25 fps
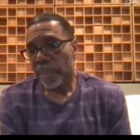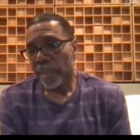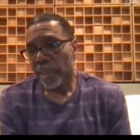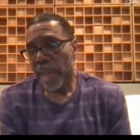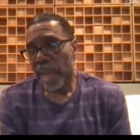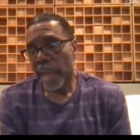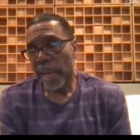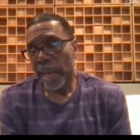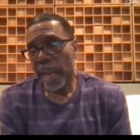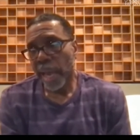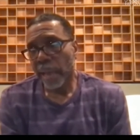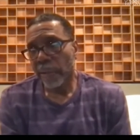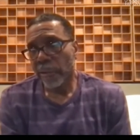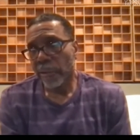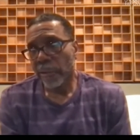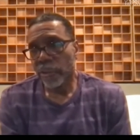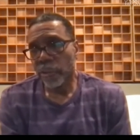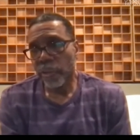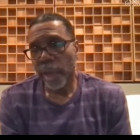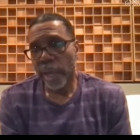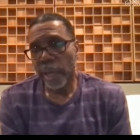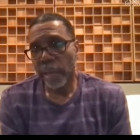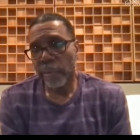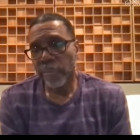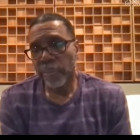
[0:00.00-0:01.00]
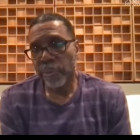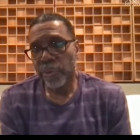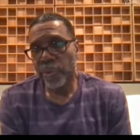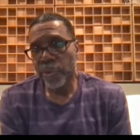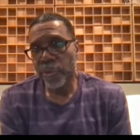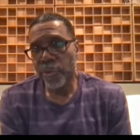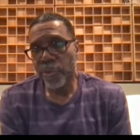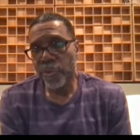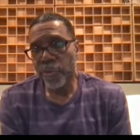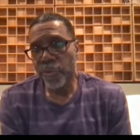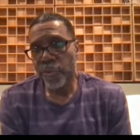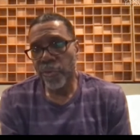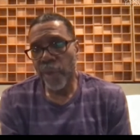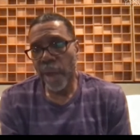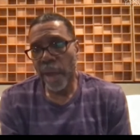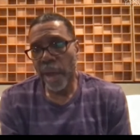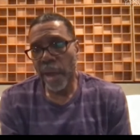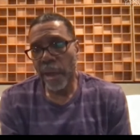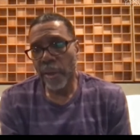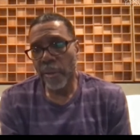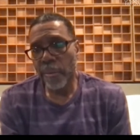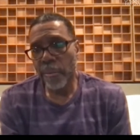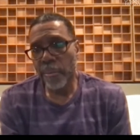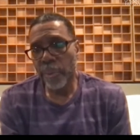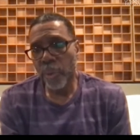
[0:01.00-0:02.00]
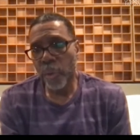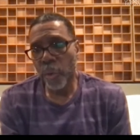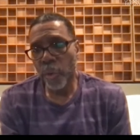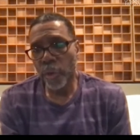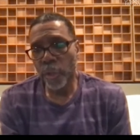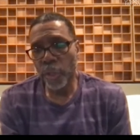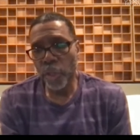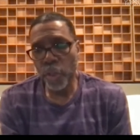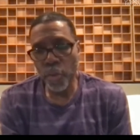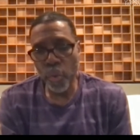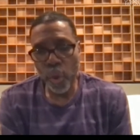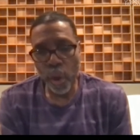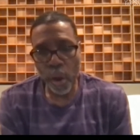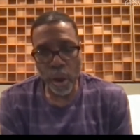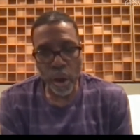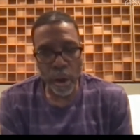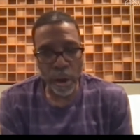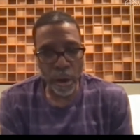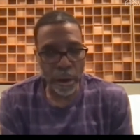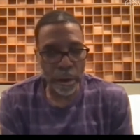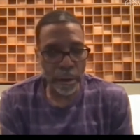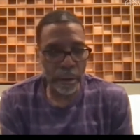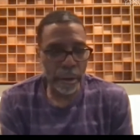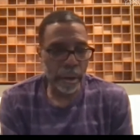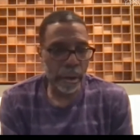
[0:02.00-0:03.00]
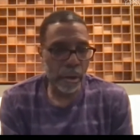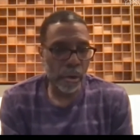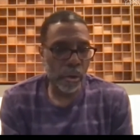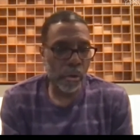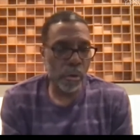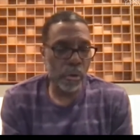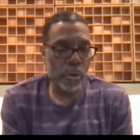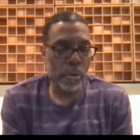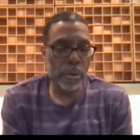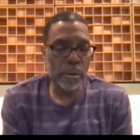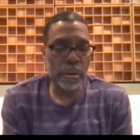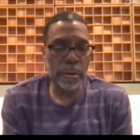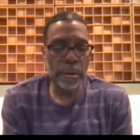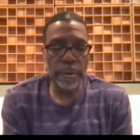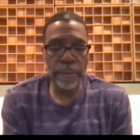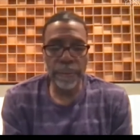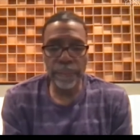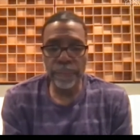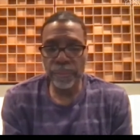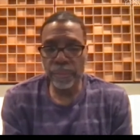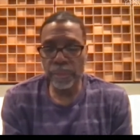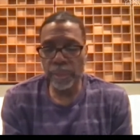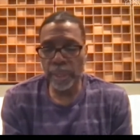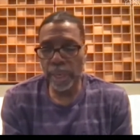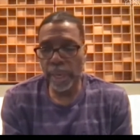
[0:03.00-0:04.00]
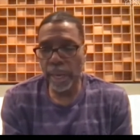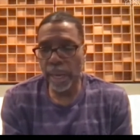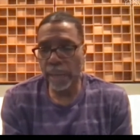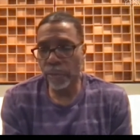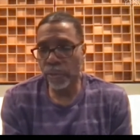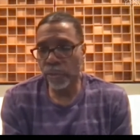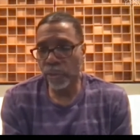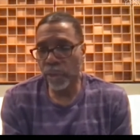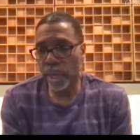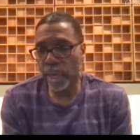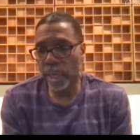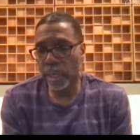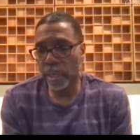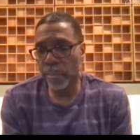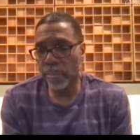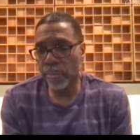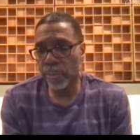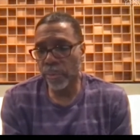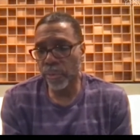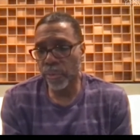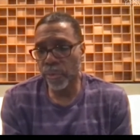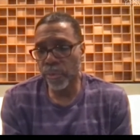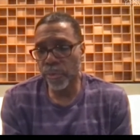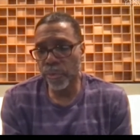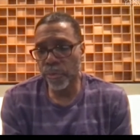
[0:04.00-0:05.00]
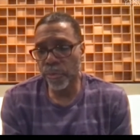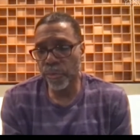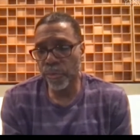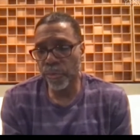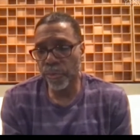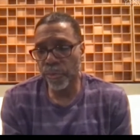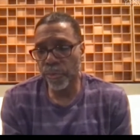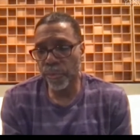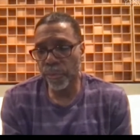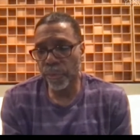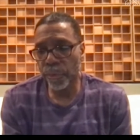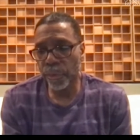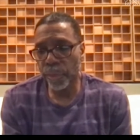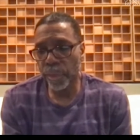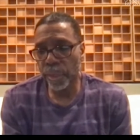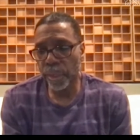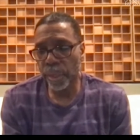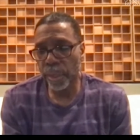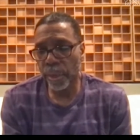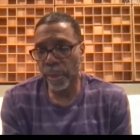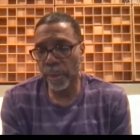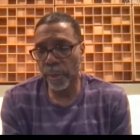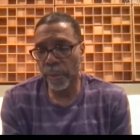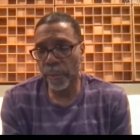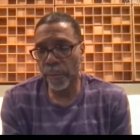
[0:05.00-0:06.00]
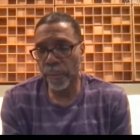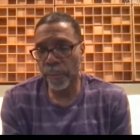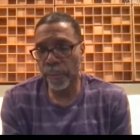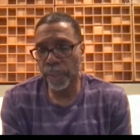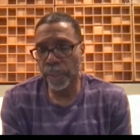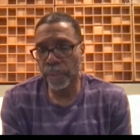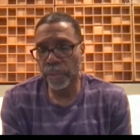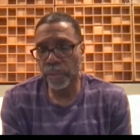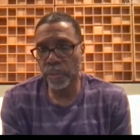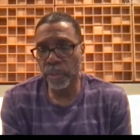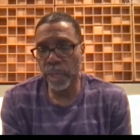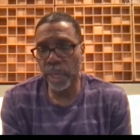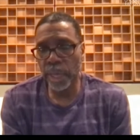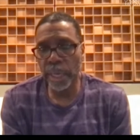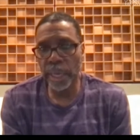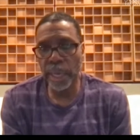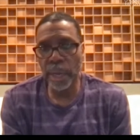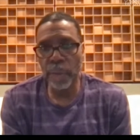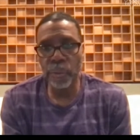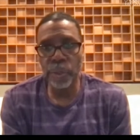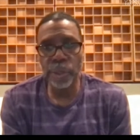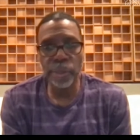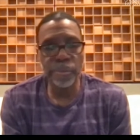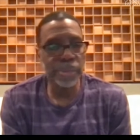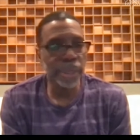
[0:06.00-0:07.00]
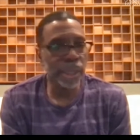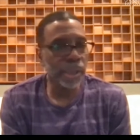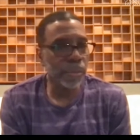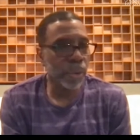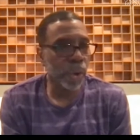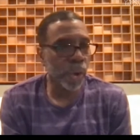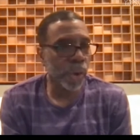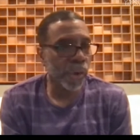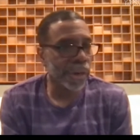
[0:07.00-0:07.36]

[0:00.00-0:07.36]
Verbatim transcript: not out to try to prove how important you are or not out trying to prove you know that you hang out with the big